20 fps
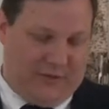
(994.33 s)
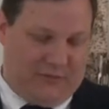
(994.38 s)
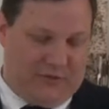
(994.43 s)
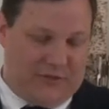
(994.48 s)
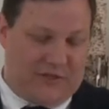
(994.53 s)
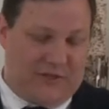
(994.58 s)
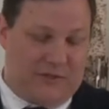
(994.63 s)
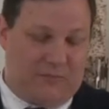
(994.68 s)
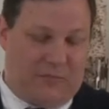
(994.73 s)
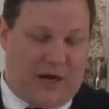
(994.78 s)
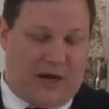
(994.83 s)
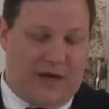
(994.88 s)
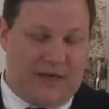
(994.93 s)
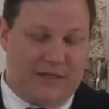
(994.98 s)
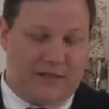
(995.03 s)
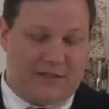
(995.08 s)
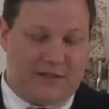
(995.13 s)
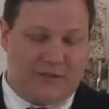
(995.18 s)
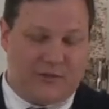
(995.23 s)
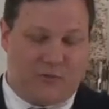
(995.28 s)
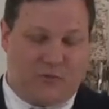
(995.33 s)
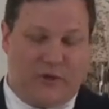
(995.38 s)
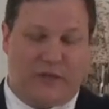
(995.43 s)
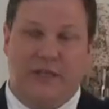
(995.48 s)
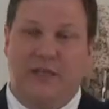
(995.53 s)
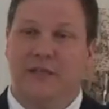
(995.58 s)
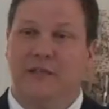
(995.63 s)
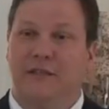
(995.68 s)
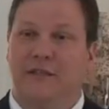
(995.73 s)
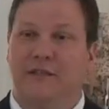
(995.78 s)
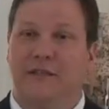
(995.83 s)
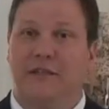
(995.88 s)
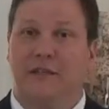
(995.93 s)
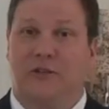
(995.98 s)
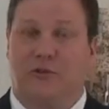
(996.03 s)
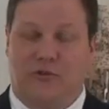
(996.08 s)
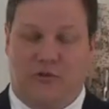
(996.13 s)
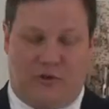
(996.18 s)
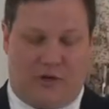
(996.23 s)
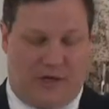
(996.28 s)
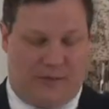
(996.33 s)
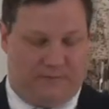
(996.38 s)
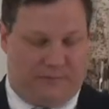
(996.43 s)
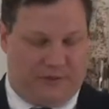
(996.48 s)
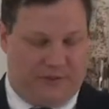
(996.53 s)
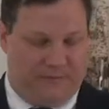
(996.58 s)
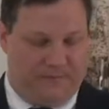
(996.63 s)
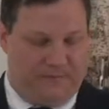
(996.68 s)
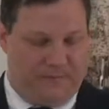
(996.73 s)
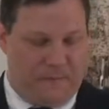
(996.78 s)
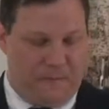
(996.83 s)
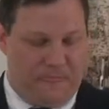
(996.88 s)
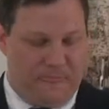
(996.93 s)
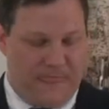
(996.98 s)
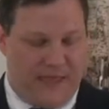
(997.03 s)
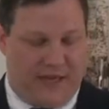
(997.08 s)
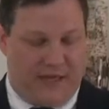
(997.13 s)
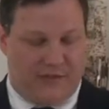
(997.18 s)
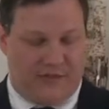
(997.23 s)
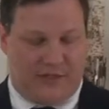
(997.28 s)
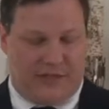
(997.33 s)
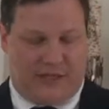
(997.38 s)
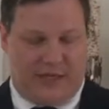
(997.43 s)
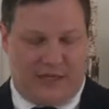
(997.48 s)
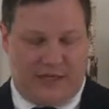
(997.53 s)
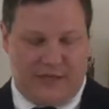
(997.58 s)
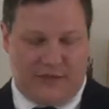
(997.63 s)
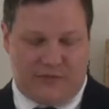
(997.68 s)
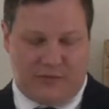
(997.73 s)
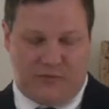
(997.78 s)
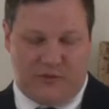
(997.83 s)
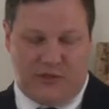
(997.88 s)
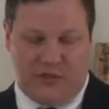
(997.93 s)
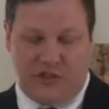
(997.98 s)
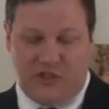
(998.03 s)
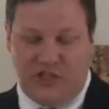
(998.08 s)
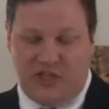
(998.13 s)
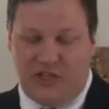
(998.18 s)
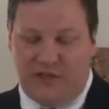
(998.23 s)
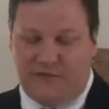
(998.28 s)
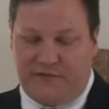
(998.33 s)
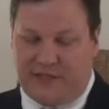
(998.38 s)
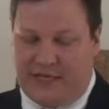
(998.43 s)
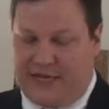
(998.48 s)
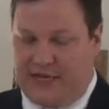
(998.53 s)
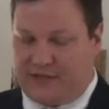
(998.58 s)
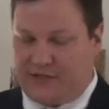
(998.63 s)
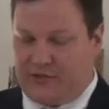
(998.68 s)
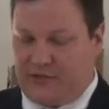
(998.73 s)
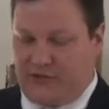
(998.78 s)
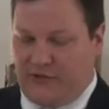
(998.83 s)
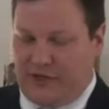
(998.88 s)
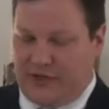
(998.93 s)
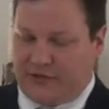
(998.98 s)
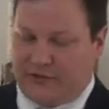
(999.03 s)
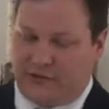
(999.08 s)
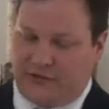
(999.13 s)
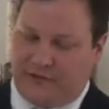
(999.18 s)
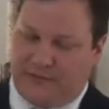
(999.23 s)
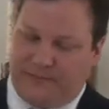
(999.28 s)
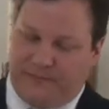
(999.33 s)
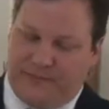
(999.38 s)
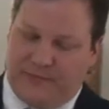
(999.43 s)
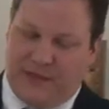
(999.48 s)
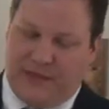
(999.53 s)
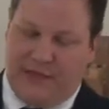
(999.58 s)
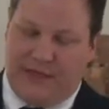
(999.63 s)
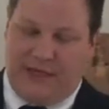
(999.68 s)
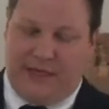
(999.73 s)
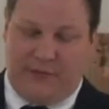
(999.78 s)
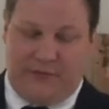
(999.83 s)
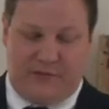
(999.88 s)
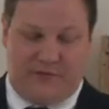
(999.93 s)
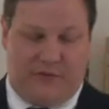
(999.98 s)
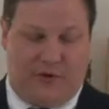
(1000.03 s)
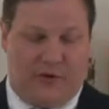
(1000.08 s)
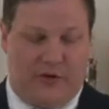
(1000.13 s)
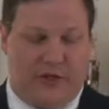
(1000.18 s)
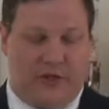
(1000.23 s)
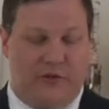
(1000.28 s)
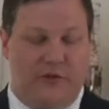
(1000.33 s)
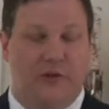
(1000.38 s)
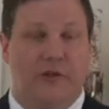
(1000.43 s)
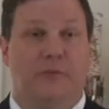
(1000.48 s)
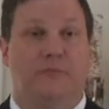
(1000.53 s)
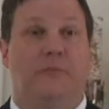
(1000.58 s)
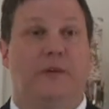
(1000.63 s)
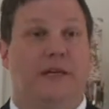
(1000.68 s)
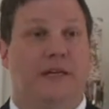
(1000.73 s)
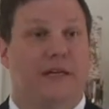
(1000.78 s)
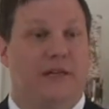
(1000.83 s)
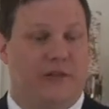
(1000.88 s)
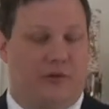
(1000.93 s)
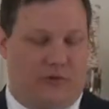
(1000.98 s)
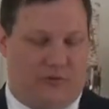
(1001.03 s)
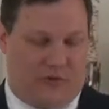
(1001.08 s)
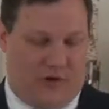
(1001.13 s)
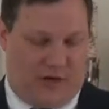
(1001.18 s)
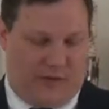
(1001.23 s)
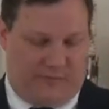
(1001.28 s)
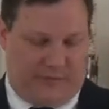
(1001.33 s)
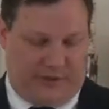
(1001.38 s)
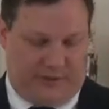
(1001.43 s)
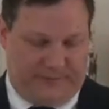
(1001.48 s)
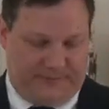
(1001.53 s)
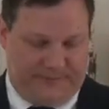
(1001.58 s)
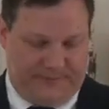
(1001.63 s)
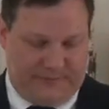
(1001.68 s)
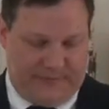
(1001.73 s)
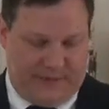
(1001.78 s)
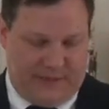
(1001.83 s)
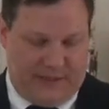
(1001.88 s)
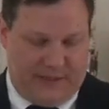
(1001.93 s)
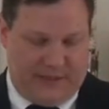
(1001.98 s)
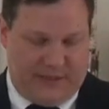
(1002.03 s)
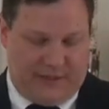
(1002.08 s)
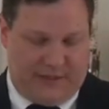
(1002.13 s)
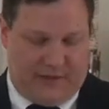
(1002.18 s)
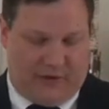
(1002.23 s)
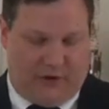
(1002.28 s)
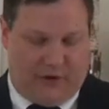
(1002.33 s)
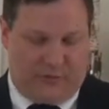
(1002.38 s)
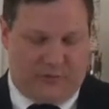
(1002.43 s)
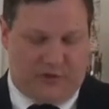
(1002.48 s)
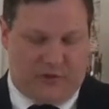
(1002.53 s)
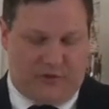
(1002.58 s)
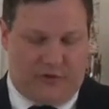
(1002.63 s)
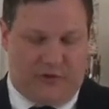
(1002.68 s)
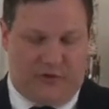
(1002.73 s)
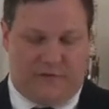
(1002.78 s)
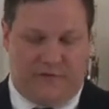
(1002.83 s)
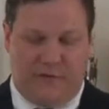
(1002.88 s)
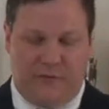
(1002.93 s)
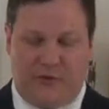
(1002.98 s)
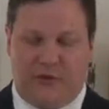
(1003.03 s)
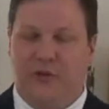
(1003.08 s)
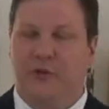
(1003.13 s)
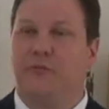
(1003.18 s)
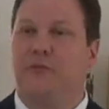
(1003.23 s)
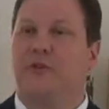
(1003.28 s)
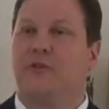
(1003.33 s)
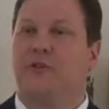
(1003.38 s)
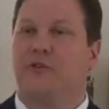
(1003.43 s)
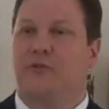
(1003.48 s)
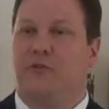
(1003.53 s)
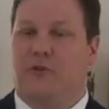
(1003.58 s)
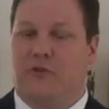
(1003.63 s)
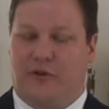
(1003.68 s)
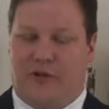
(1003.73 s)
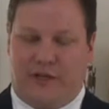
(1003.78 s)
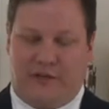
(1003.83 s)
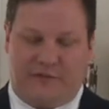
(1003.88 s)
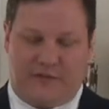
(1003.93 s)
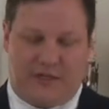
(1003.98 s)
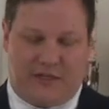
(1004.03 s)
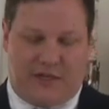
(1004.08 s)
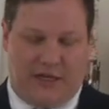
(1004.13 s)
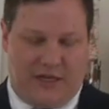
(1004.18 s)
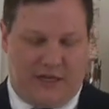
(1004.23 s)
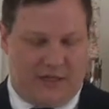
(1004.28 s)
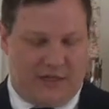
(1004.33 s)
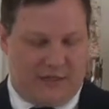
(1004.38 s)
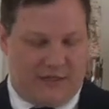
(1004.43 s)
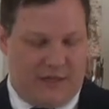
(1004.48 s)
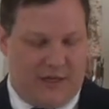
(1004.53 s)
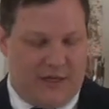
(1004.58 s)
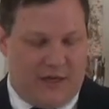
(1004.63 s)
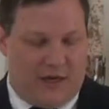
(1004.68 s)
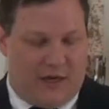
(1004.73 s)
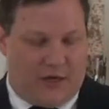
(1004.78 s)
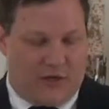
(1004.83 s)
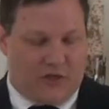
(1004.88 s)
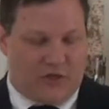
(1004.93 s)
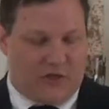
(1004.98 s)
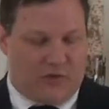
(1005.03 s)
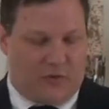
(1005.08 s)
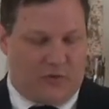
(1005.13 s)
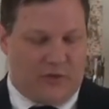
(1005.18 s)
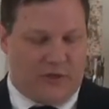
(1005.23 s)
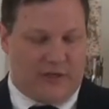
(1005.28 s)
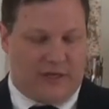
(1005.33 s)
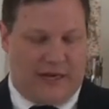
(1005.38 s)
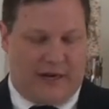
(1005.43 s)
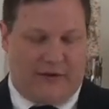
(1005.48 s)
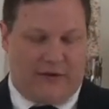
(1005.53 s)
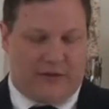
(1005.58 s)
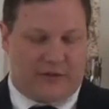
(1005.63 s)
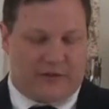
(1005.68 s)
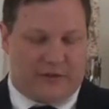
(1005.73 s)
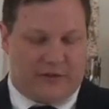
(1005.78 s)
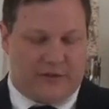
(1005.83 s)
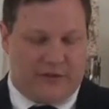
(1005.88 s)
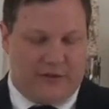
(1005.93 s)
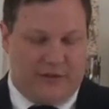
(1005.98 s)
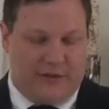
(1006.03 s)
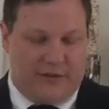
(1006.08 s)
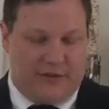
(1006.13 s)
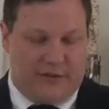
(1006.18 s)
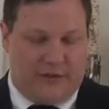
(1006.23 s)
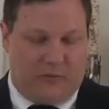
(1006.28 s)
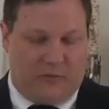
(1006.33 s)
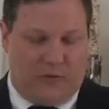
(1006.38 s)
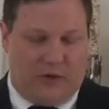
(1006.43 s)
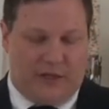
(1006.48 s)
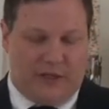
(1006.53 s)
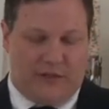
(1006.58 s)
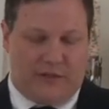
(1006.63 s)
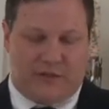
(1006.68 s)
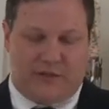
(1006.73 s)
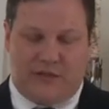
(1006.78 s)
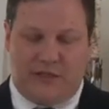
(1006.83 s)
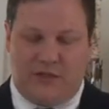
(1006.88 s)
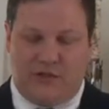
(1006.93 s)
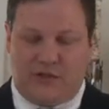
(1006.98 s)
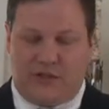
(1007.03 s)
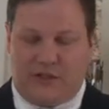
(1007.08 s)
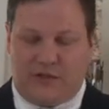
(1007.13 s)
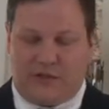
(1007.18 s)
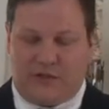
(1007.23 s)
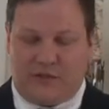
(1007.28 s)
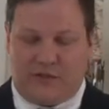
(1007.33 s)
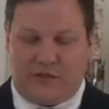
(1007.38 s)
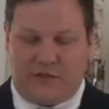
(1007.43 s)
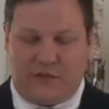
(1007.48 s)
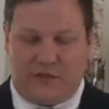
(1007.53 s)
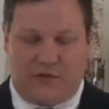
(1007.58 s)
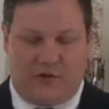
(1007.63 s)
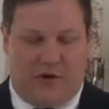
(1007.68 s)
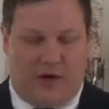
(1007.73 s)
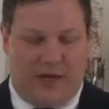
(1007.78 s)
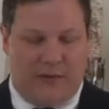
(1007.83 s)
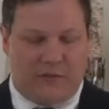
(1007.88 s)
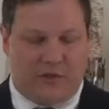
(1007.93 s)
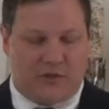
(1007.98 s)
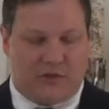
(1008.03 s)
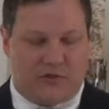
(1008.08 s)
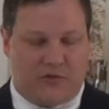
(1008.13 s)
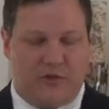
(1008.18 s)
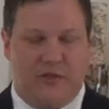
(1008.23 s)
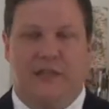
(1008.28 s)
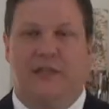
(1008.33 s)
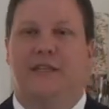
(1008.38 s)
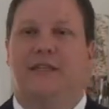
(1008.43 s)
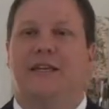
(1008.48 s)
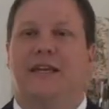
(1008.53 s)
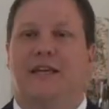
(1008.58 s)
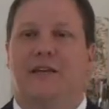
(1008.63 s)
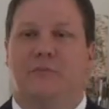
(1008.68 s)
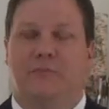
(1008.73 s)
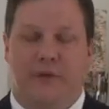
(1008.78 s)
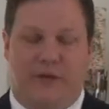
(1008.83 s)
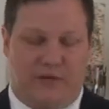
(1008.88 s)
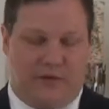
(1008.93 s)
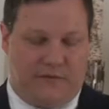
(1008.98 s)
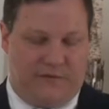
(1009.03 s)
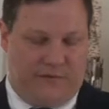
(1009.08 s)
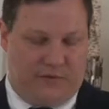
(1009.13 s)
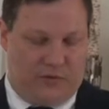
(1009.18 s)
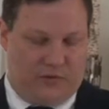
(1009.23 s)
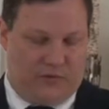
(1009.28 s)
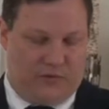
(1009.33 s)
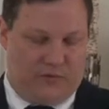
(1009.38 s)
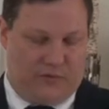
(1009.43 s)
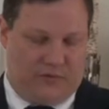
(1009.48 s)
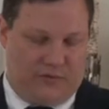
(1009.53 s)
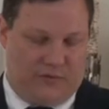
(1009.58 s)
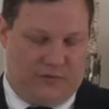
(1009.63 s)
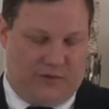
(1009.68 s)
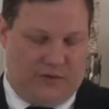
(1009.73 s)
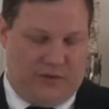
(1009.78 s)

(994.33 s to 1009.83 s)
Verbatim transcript: They were despised as wicked and corrupt. And Zacchaeus was a chief tax collector. He was very good at being corrupt. Now, I'm sure you're familiar with the story of Zacchaeus, a short character, and wanting to see Jesus, climbed a tree to get a better view.